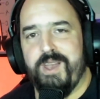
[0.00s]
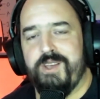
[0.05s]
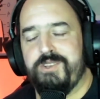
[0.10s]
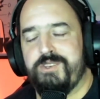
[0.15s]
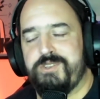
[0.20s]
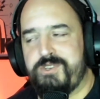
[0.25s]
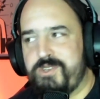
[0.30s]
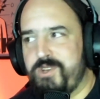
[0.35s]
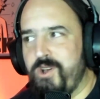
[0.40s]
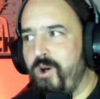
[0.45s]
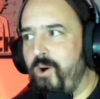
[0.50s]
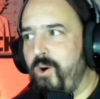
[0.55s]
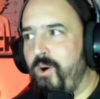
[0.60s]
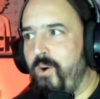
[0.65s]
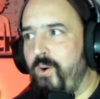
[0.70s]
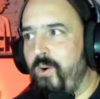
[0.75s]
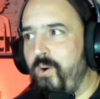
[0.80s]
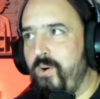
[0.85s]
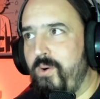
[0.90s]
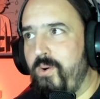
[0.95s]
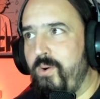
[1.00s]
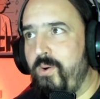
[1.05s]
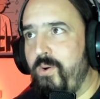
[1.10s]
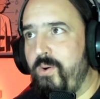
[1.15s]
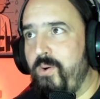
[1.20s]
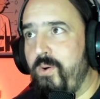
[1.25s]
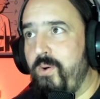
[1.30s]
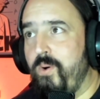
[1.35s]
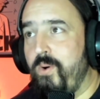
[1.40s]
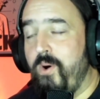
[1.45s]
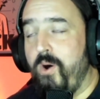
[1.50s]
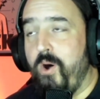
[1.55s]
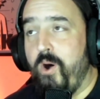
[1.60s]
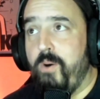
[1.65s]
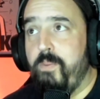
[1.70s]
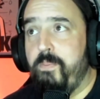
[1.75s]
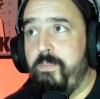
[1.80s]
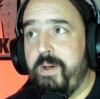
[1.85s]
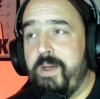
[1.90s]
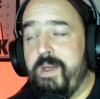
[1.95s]
So
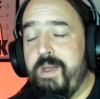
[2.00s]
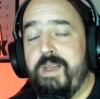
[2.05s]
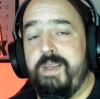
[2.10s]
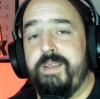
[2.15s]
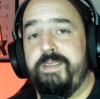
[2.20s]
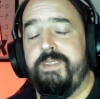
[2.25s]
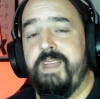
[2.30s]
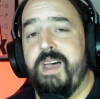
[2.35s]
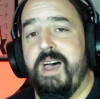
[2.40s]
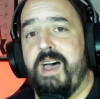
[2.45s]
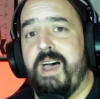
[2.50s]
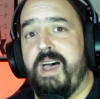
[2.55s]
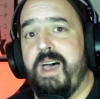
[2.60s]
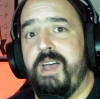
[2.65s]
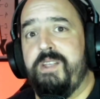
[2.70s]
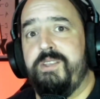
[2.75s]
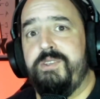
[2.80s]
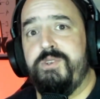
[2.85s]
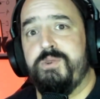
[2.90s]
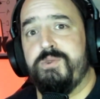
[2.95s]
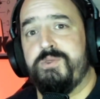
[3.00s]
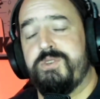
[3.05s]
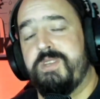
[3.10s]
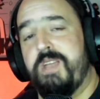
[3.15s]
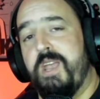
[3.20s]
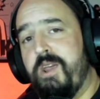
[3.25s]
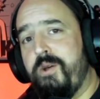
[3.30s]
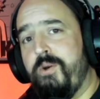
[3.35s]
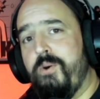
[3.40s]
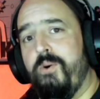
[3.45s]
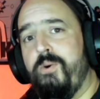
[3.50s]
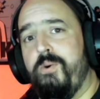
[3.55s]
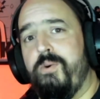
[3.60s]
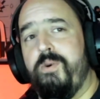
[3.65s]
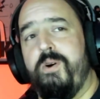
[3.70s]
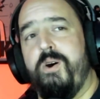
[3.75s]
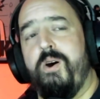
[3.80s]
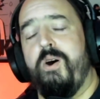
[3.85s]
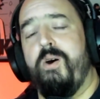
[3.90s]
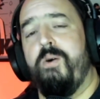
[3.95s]
hope that you stay
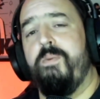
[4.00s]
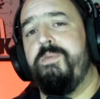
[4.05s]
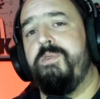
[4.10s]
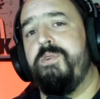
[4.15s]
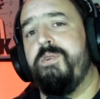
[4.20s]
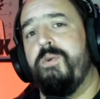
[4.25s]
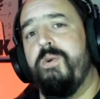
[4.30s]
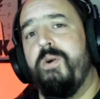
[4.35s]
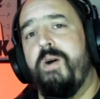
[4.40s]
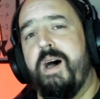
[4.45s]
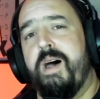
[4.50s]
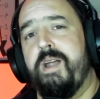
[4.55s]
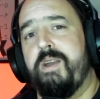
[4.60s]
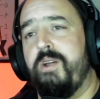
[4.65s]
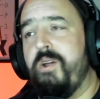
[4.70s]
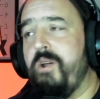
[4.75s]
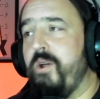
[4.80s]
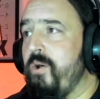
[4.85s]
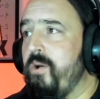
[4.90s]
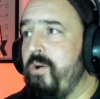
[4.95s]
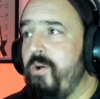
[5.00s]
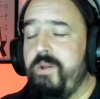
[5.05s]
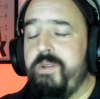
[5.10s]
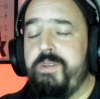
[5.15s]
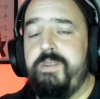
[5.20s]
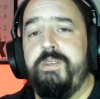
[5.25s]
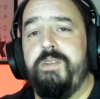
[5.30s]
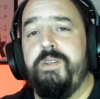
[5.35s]
cool, hope you are good,